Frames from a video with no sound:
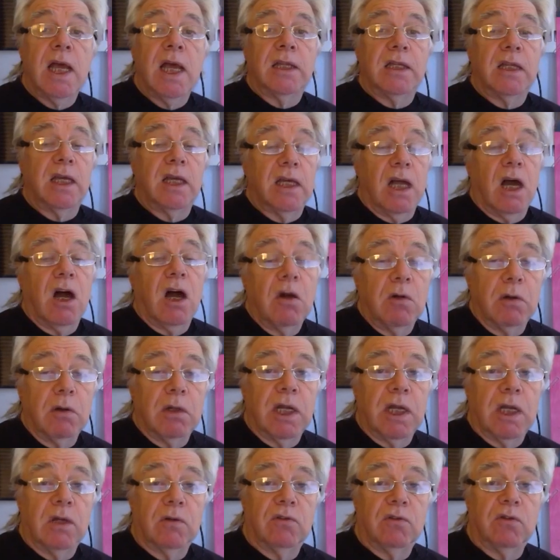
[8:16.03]
They are
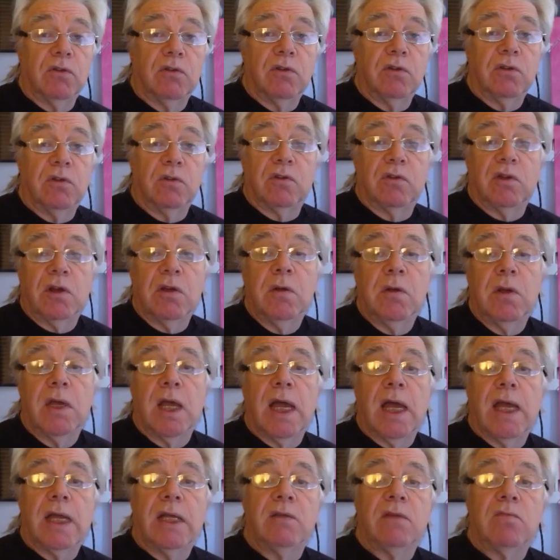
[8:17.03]
allowed to do so,
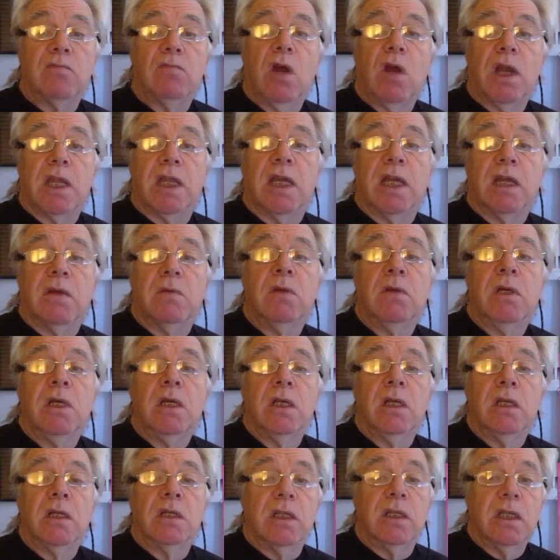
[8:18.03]
and right now,
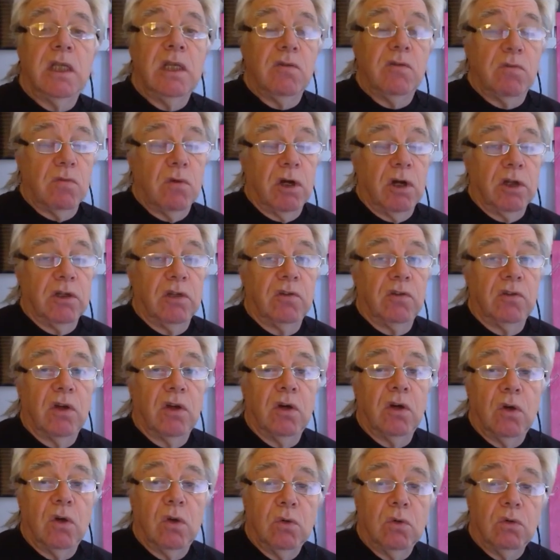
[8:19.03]
these riders
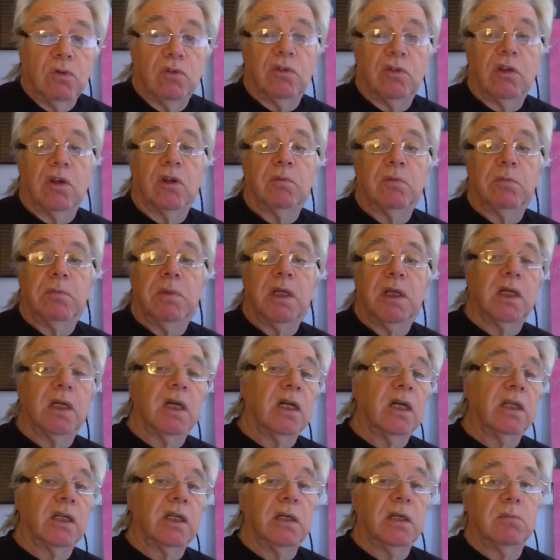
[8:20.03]
are also being
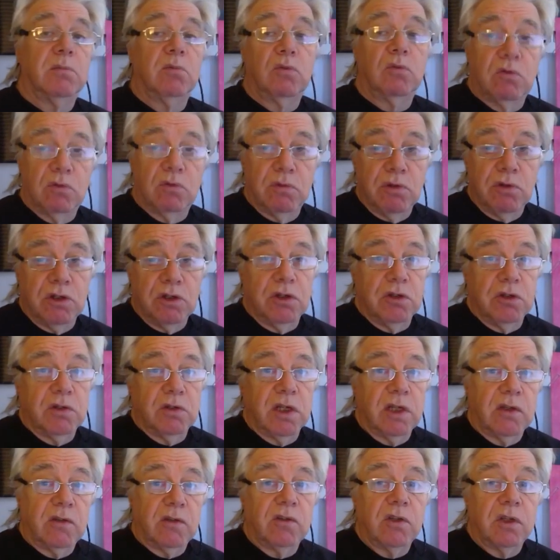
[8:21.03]
unable to renew
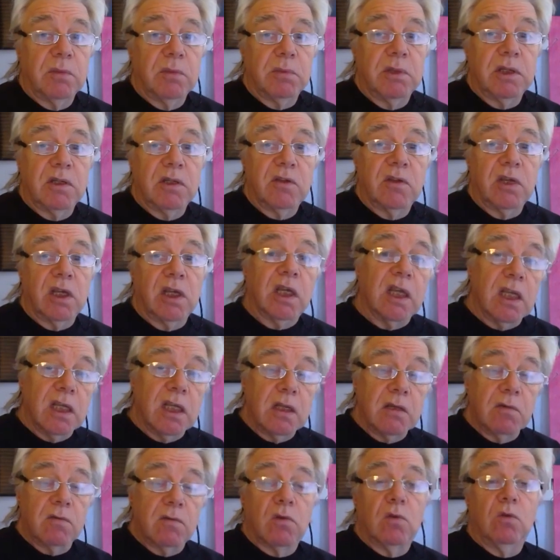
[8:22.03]
their CBT,
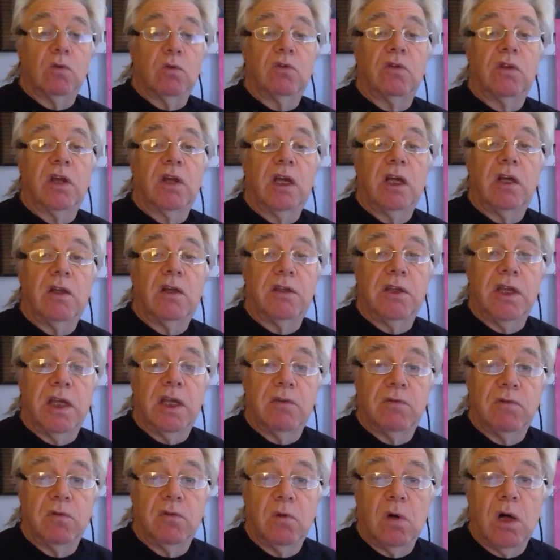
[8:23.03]
and of course, they are
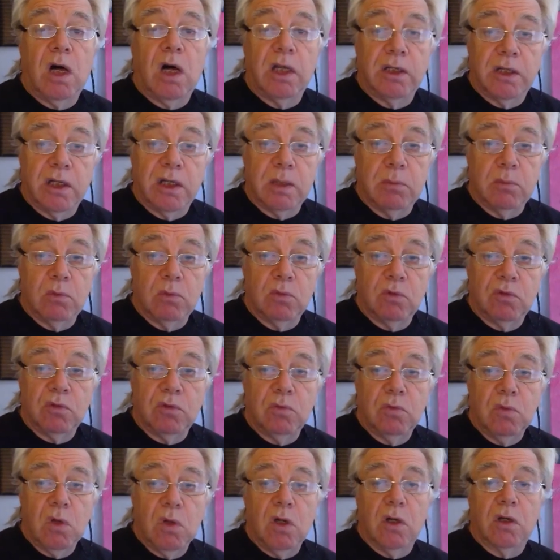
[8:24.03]
therefore unable
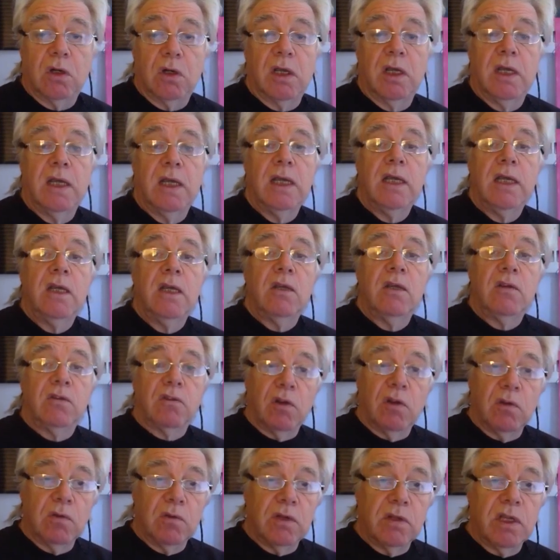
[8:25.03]
to work.
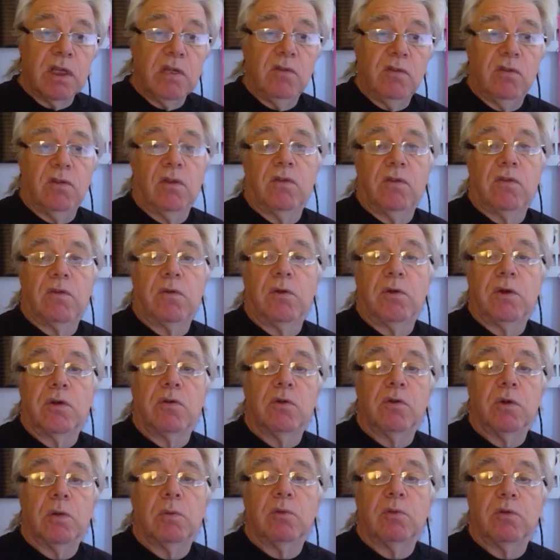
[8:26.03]
So these are the three
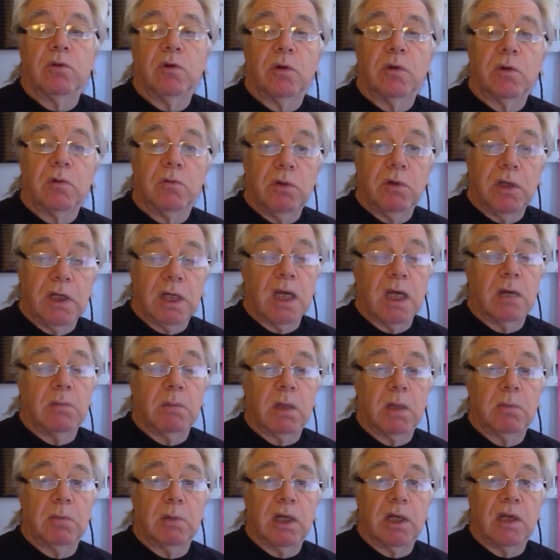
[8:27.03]
groups who are really
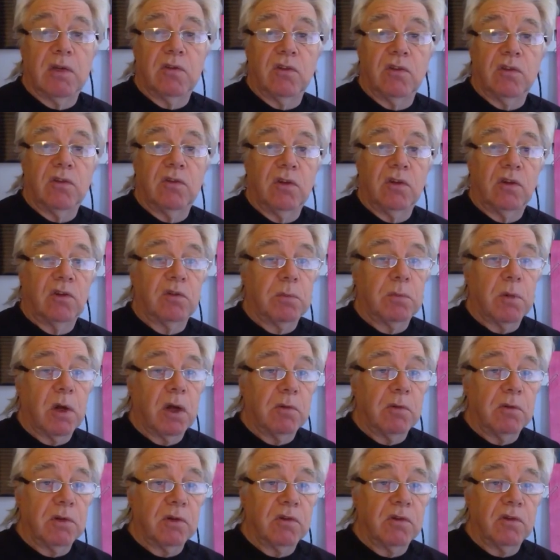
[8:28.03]
coming up against this
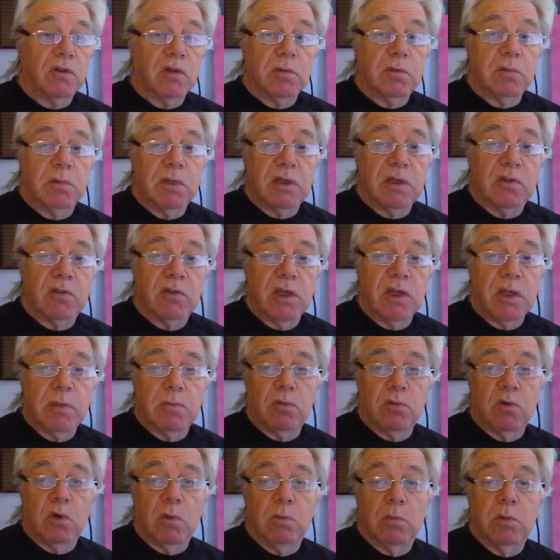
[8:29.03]
expiring
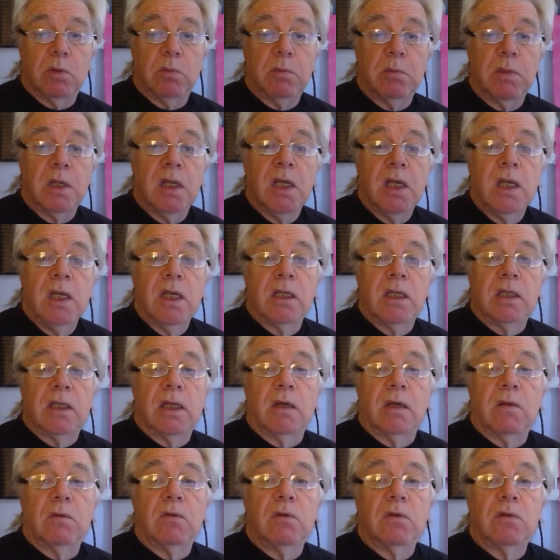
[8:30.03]
CBT problem.
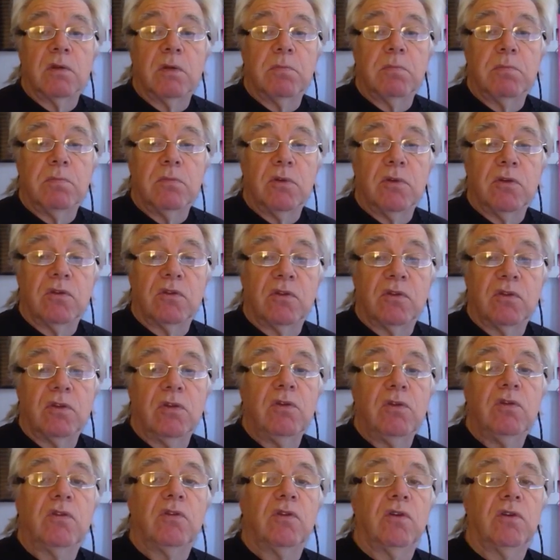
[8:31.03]
Now, the
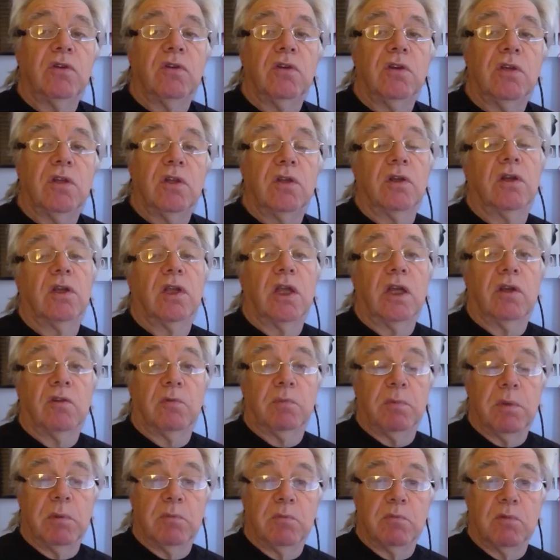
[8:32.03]
solution that has
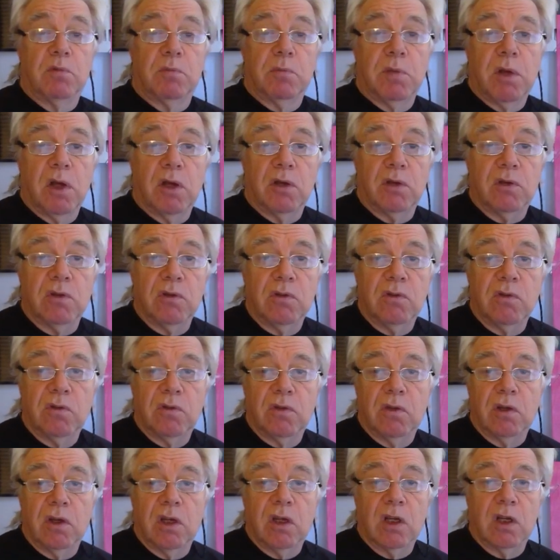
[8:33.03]
been
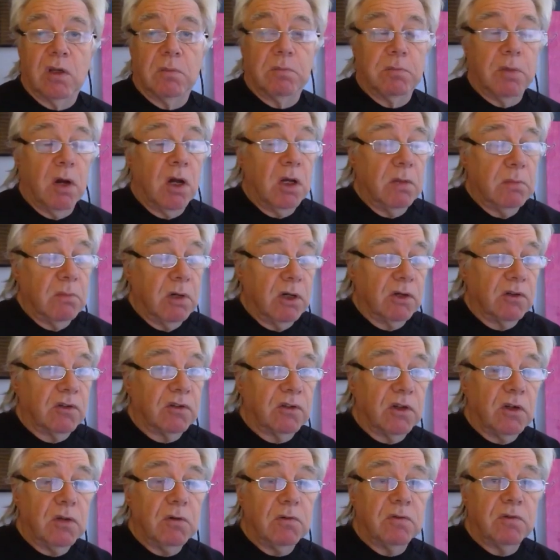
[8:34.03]
proposed by
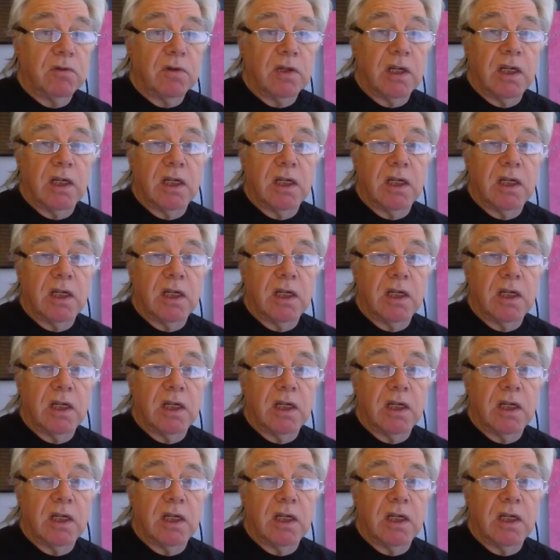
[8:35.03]
myself